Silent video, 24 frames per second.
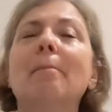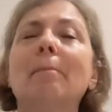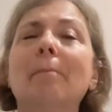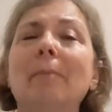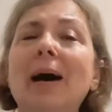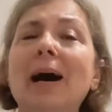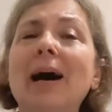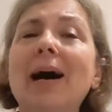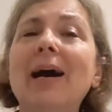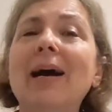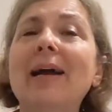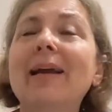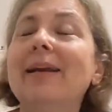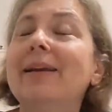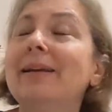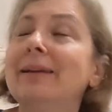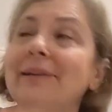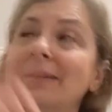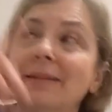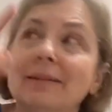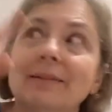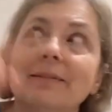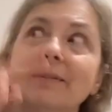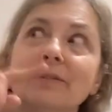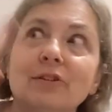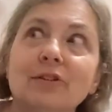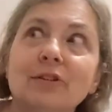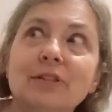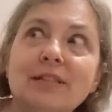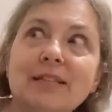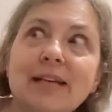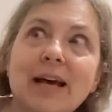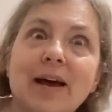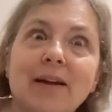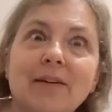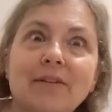Mine
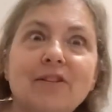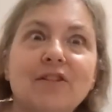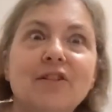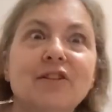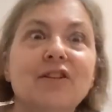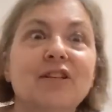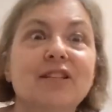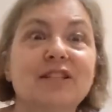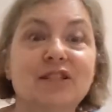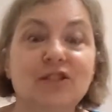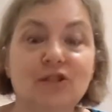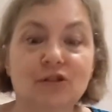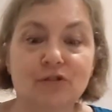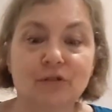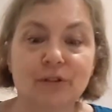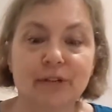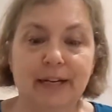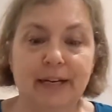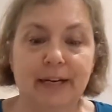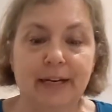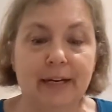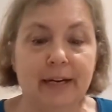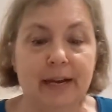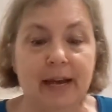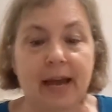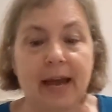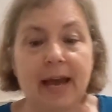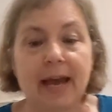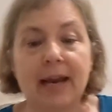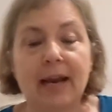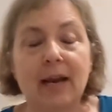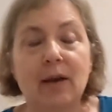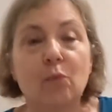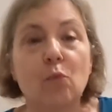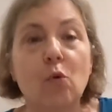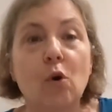looks out into the street,
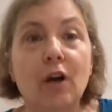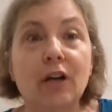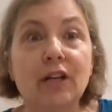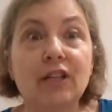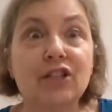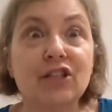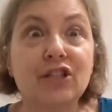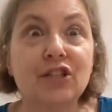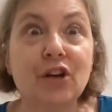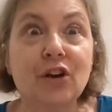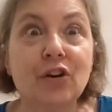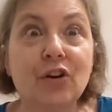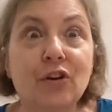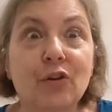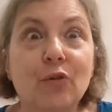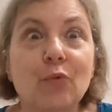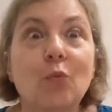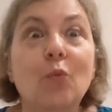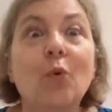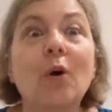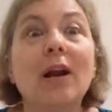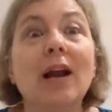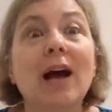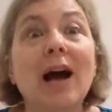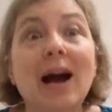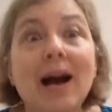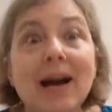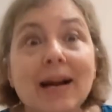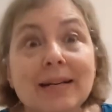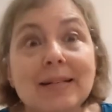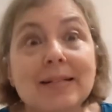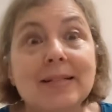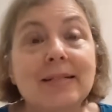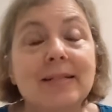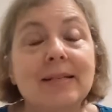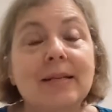and I want to show you what
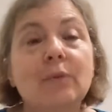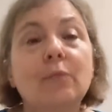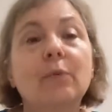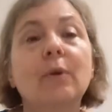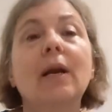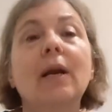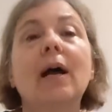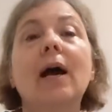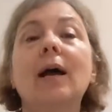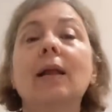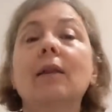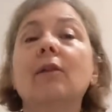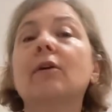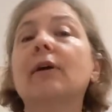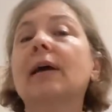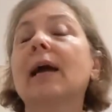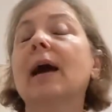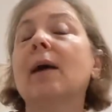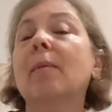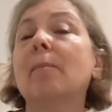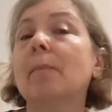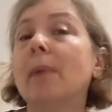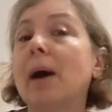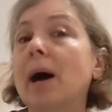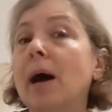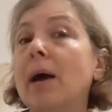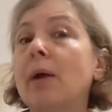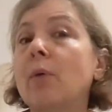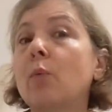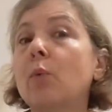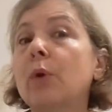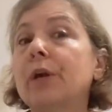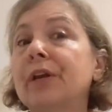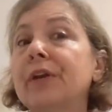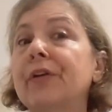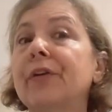I see when I look out my
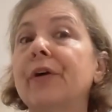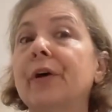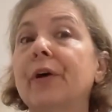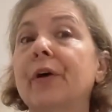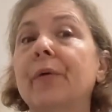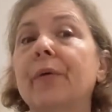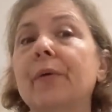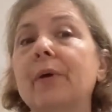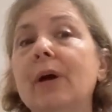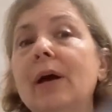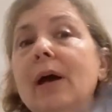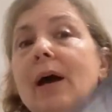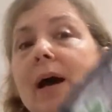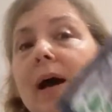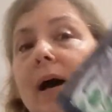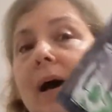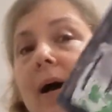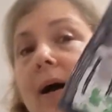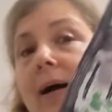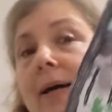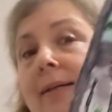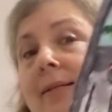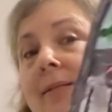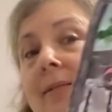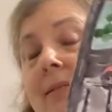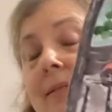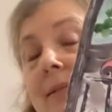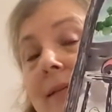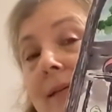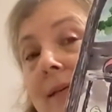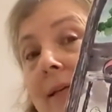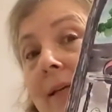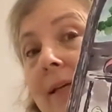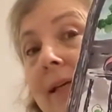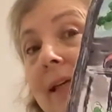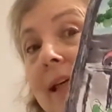window. I
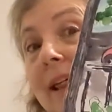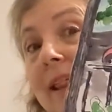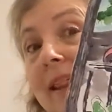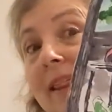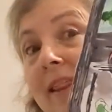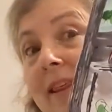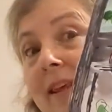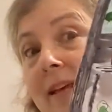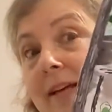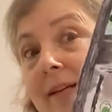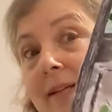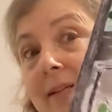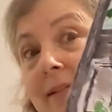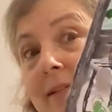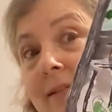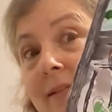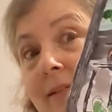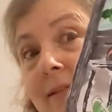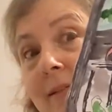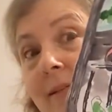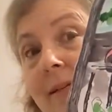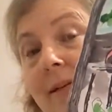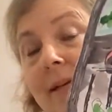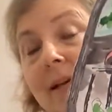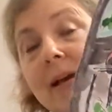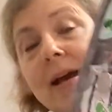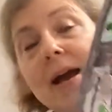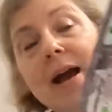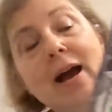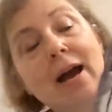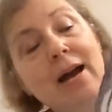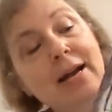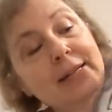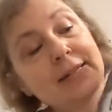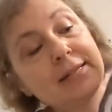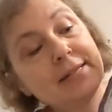see this.
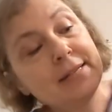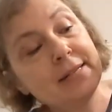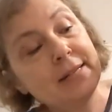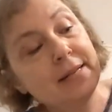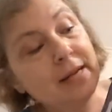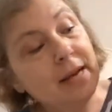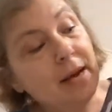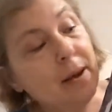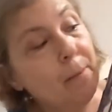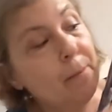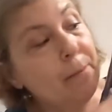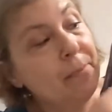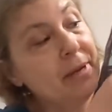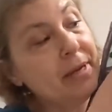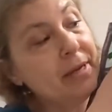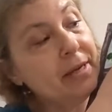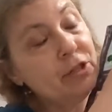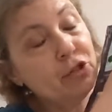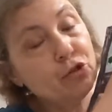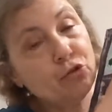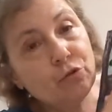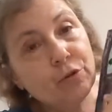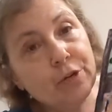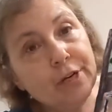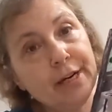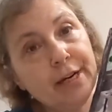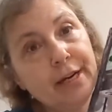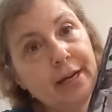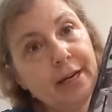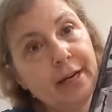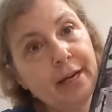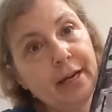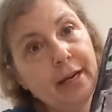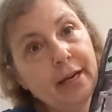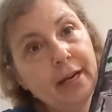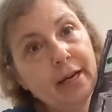I see a big
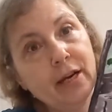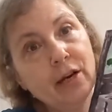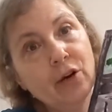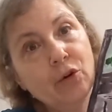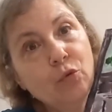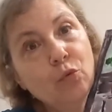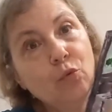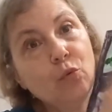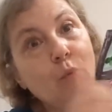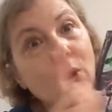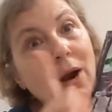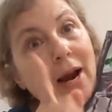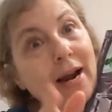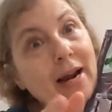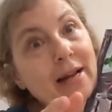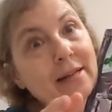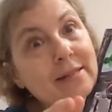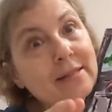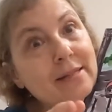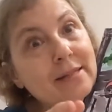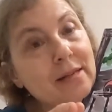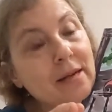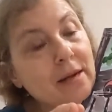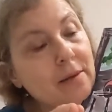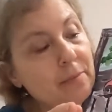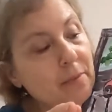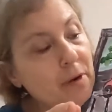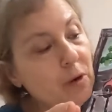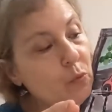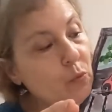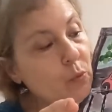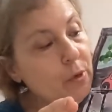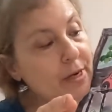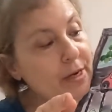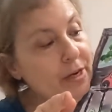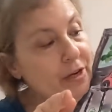tree right outside my
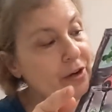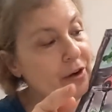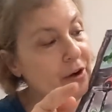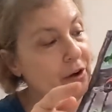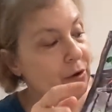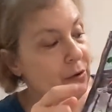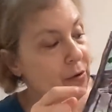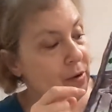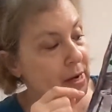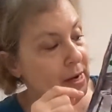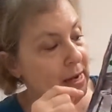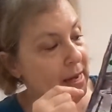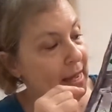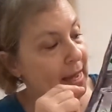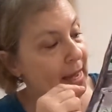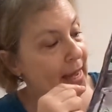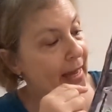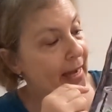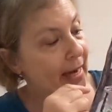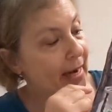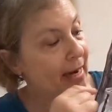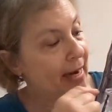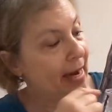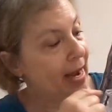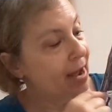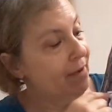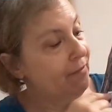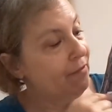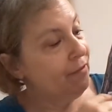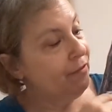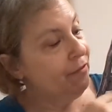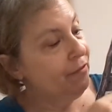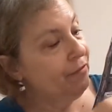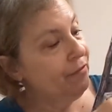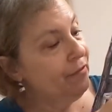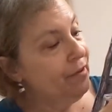window, and I have
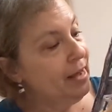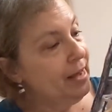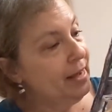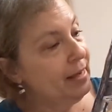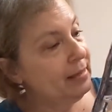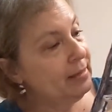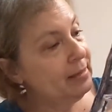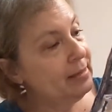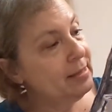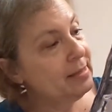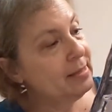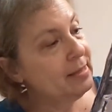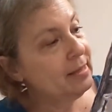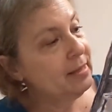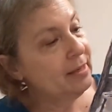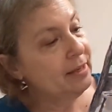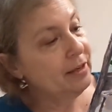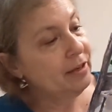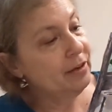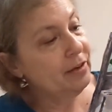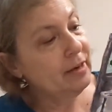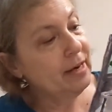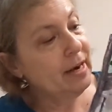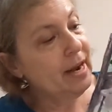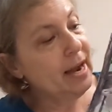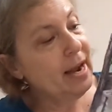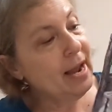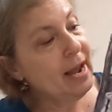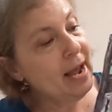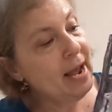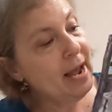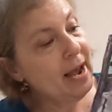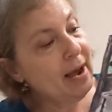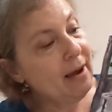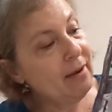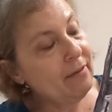a fence here, and I
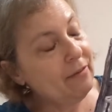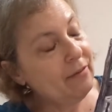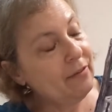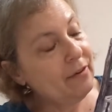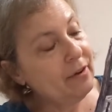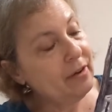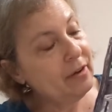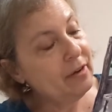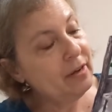have